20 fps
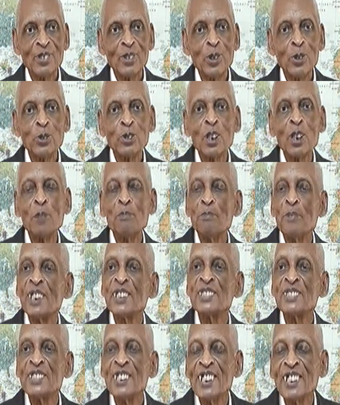Who's done
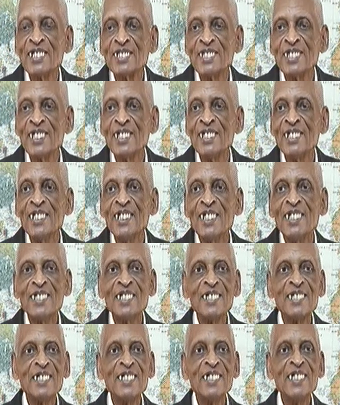much less than
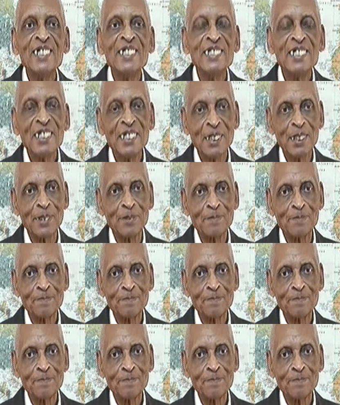he did.